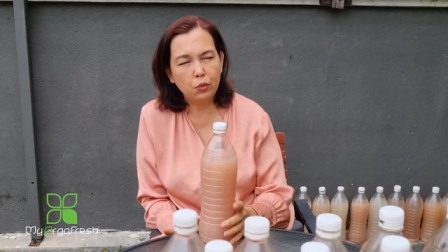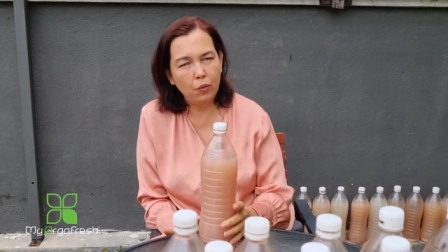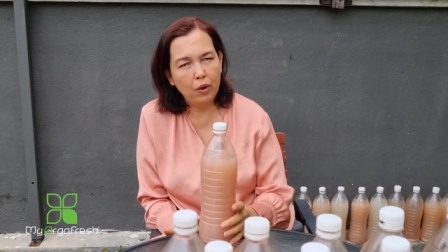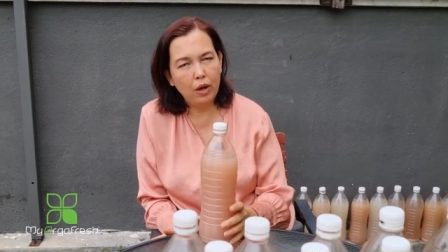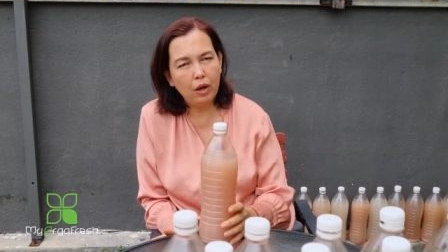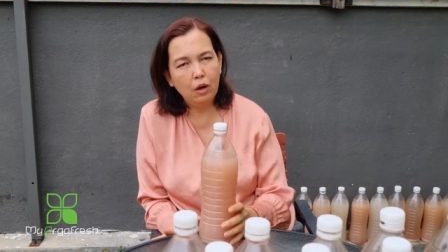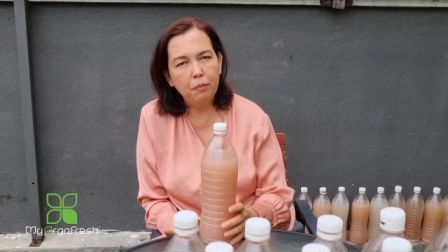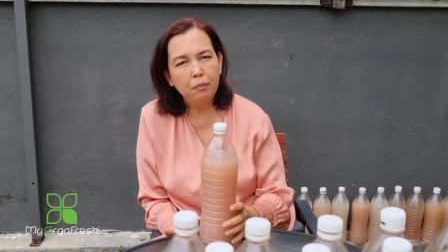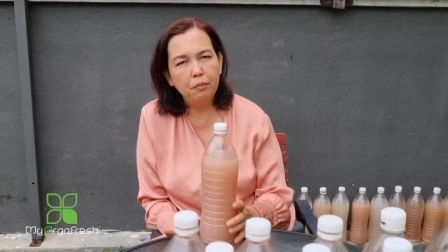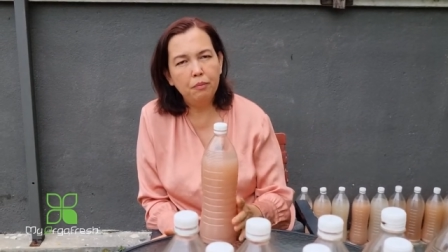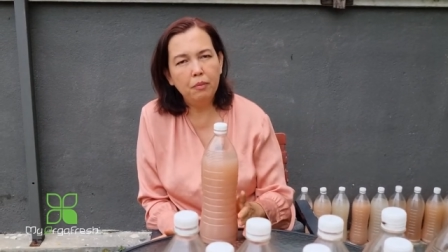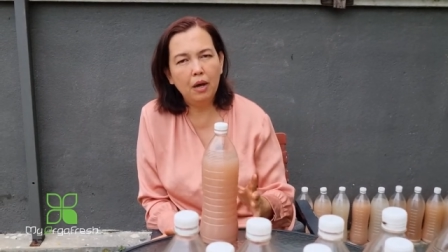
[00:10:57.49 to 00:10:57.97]

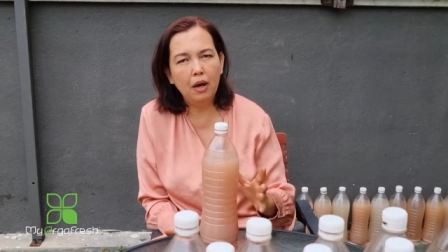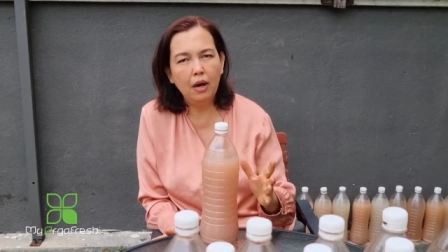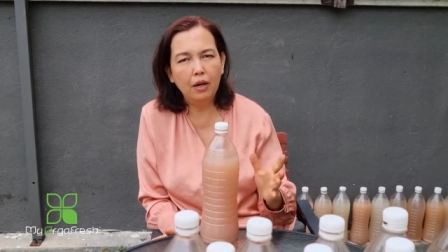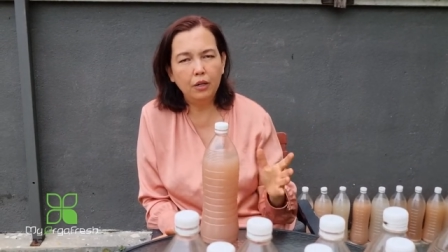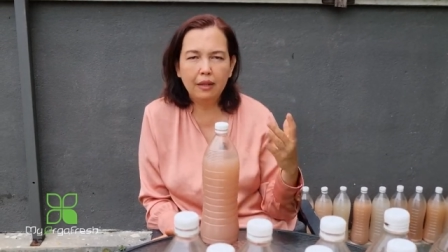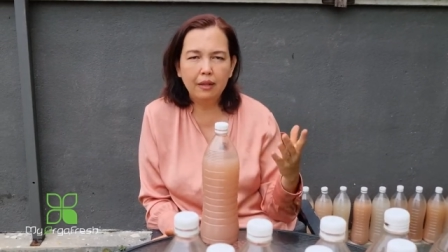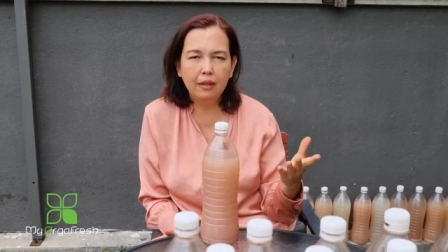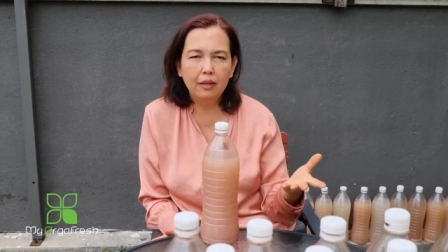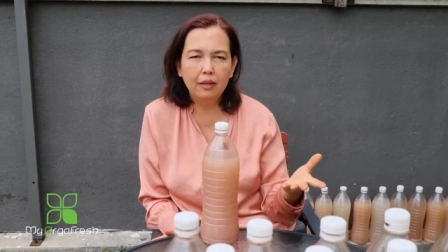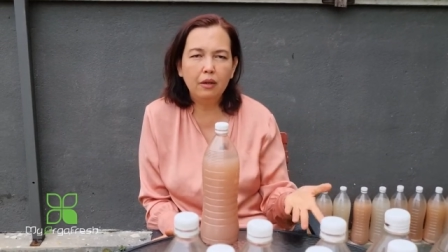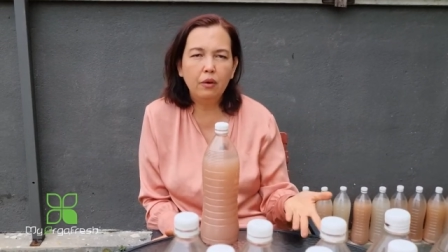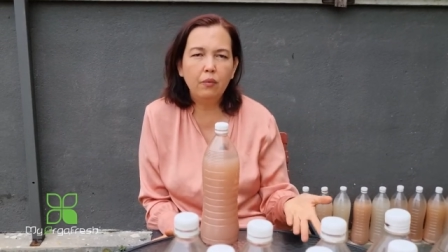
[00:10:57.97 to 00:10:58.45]
as well
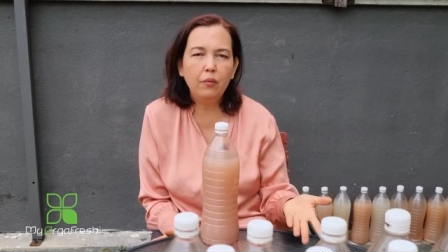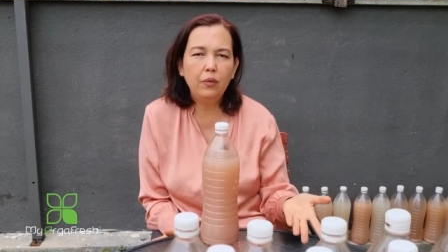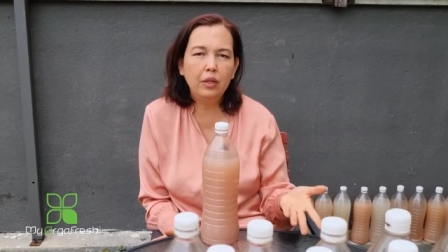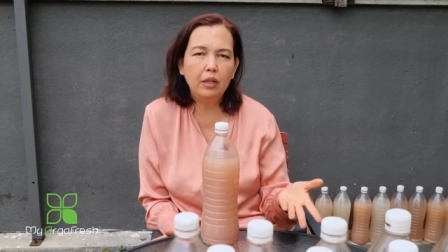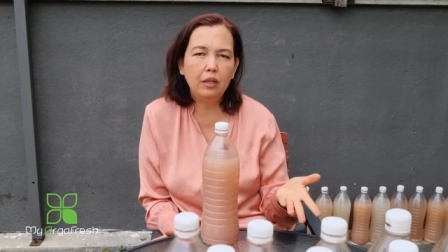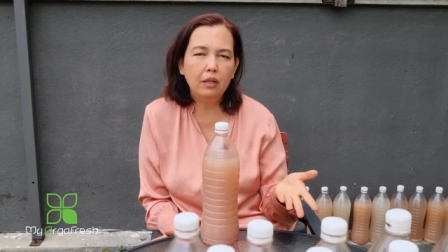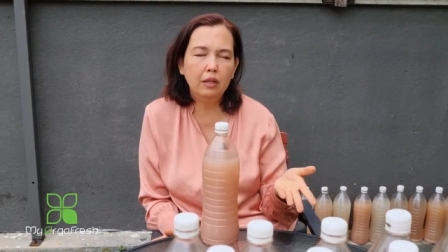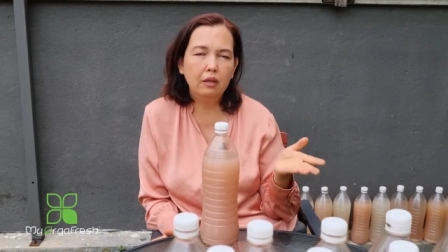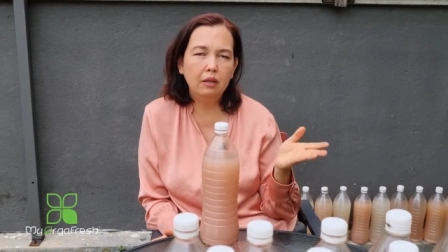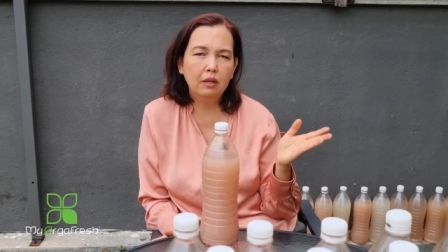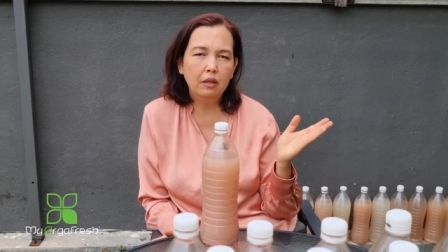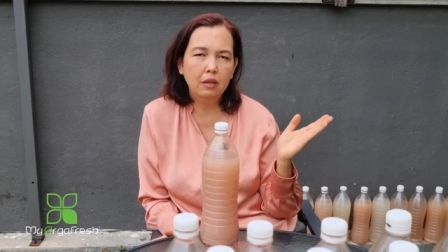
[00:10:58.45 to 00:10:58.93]

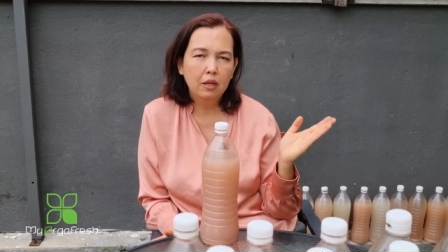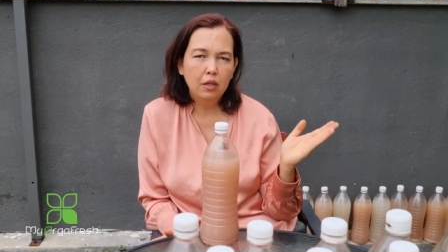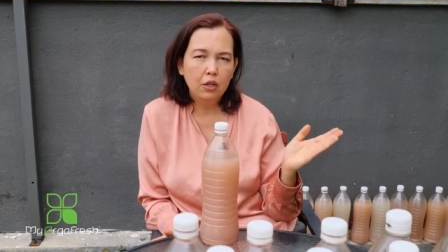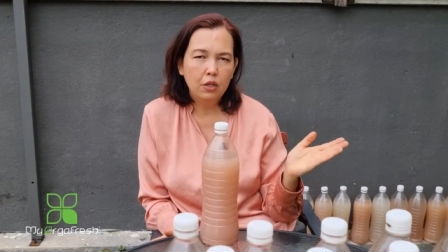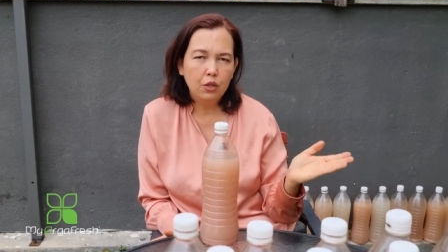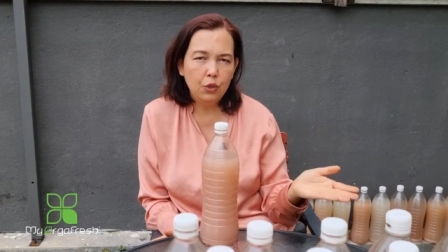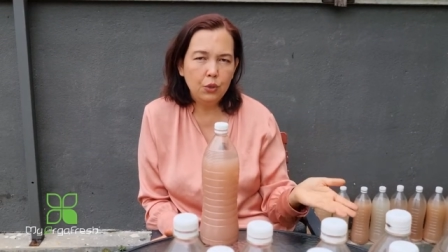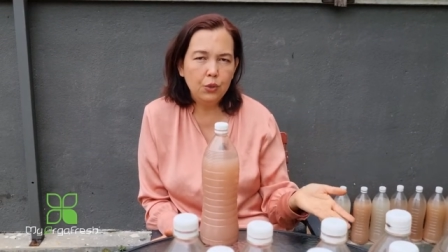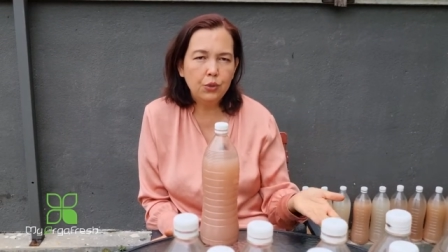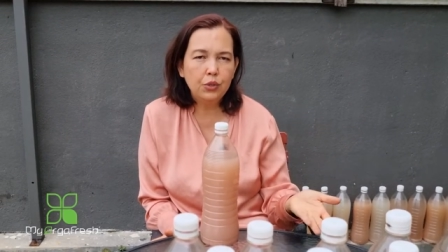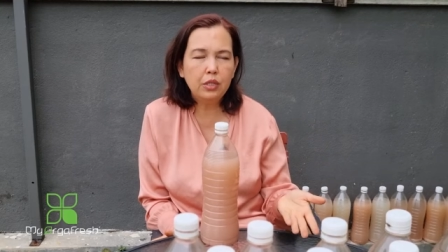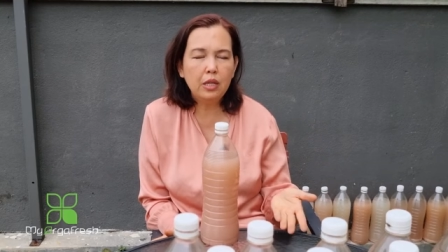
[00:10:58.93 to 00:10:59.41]
together with
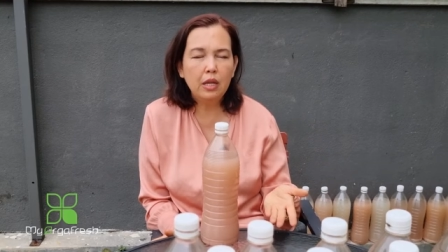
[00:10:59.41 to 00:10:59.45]
the